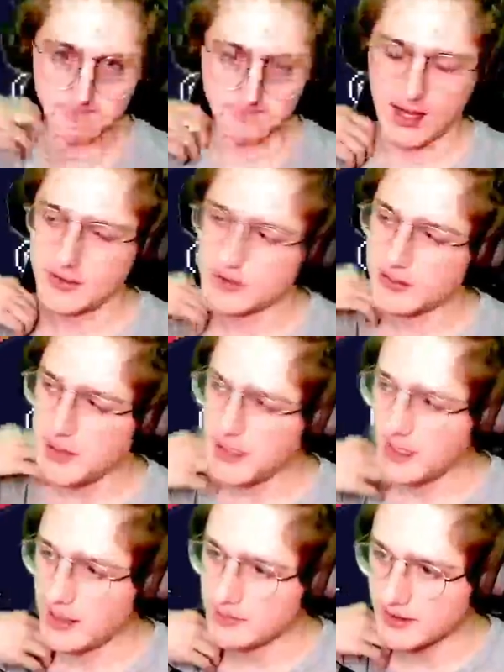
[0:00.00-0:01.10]
I used to make
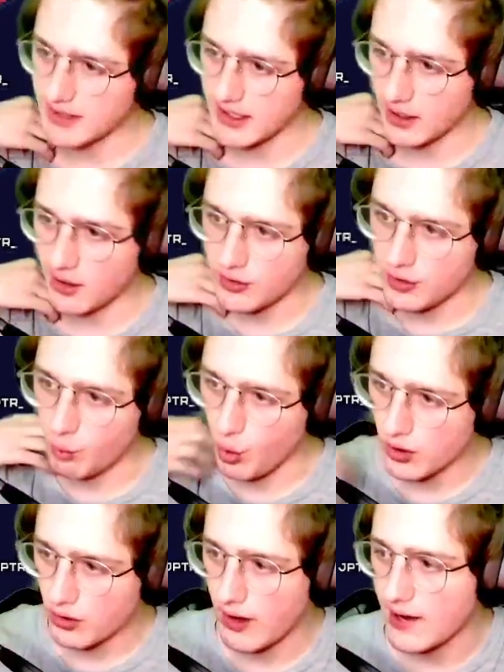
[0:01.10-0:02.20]
games in like the
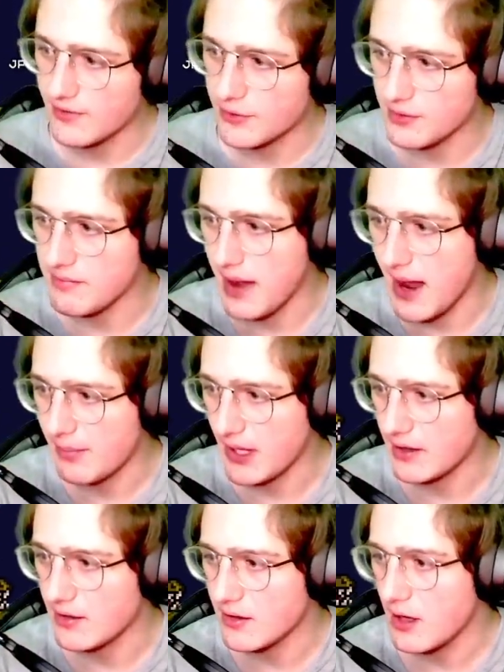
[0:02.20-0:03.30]
Warcraft 3 map
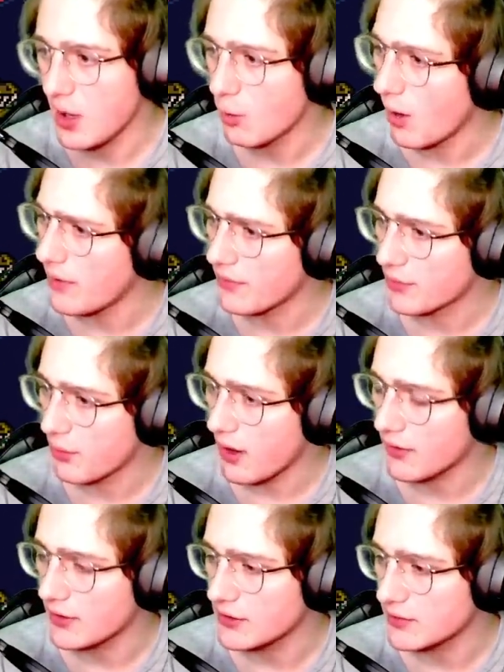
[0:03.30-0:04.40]
editor. WubDub12
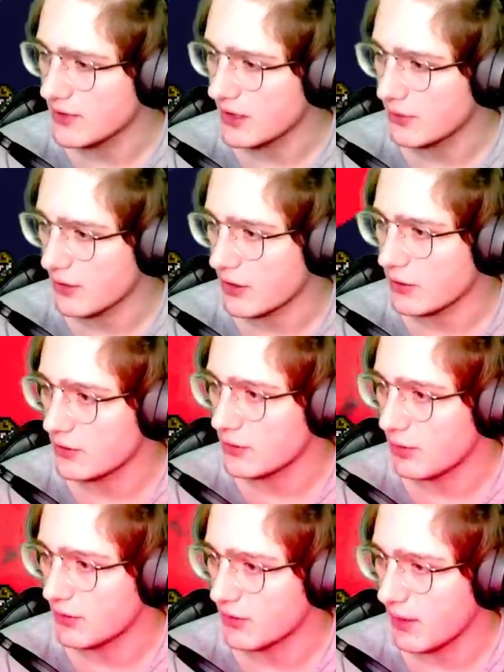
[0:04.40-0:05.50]
on YouTube says with the new
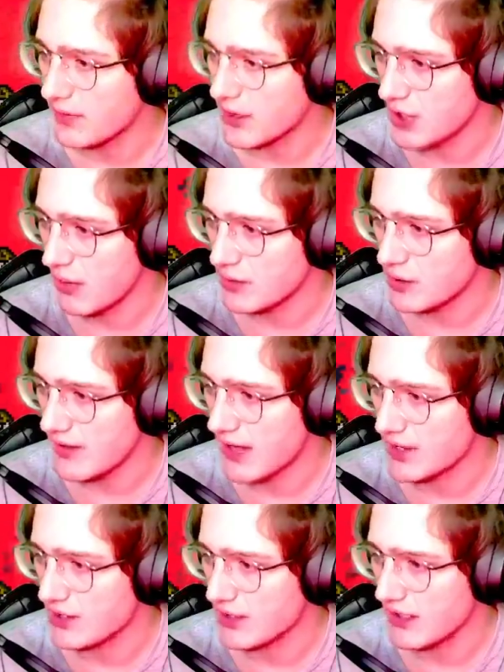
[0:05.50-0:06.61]
2.2 update, Geometry
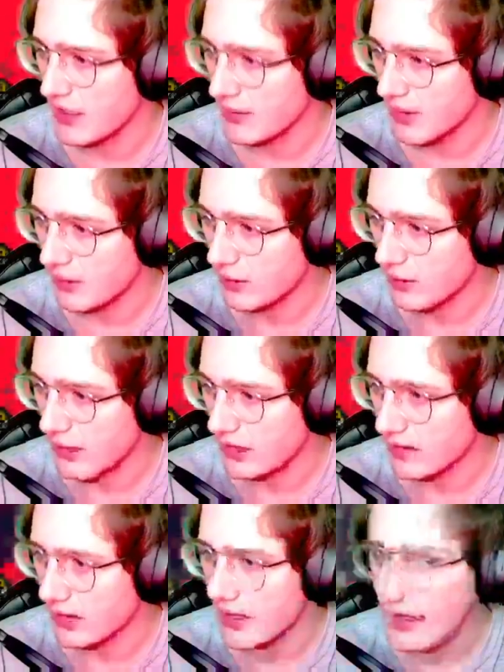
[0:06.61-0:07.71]
Dash's in-game level creator
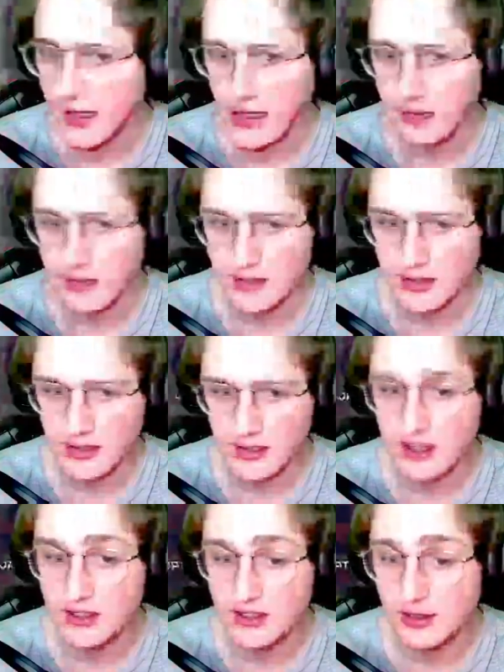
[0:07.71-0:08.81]
can be
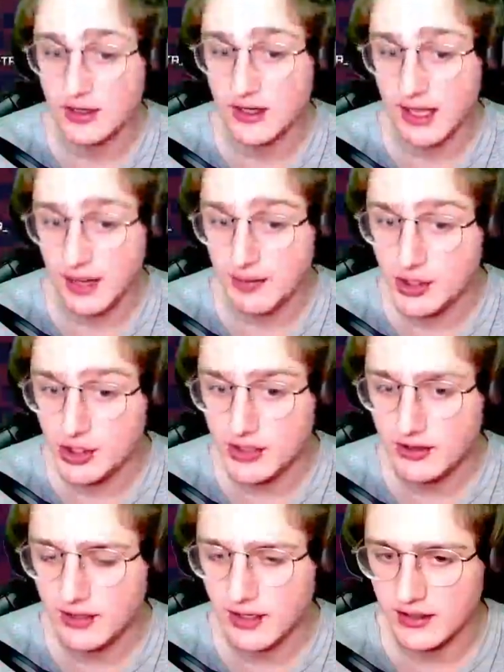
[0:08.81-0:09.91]
considered a game engine.
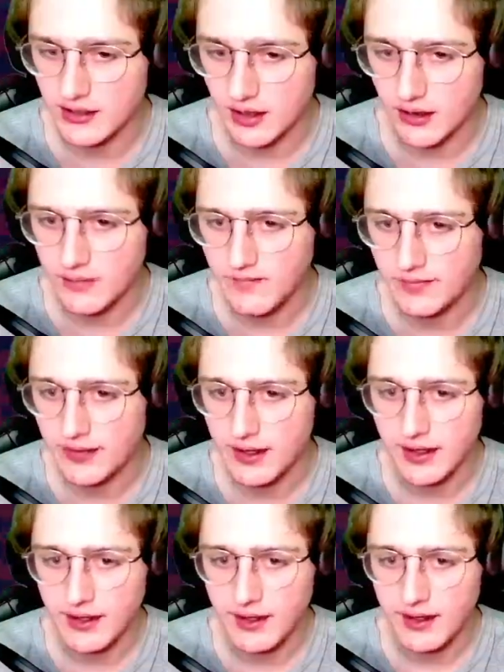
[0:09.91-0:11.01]
There you go.
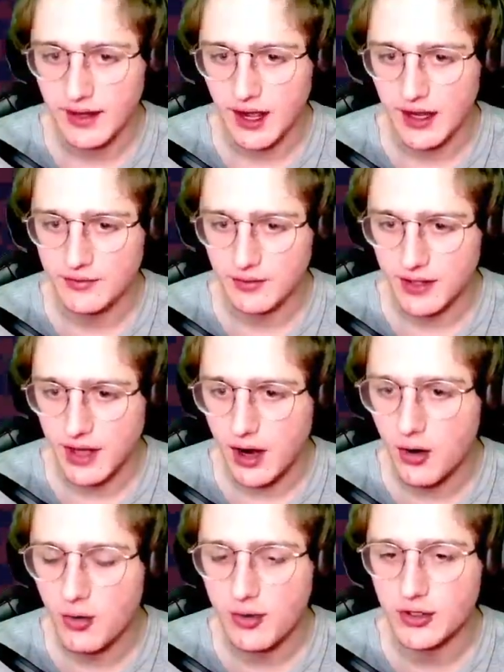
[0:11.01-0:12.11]
I didn't re-
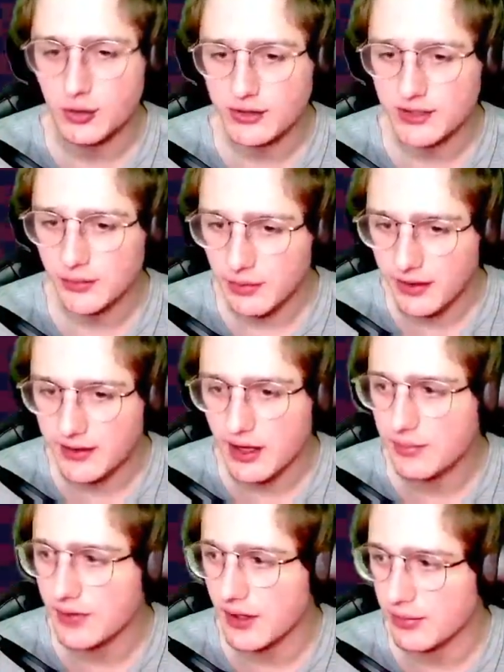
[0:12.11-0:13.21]
Oh, you were telling me about the
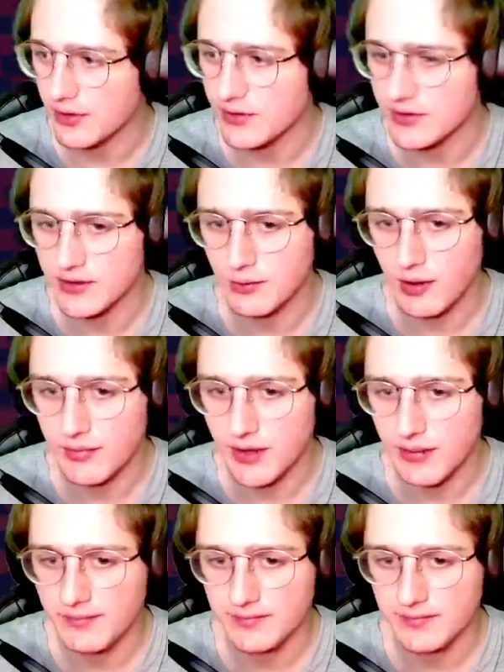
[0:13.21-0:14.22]
update previously, WebDub.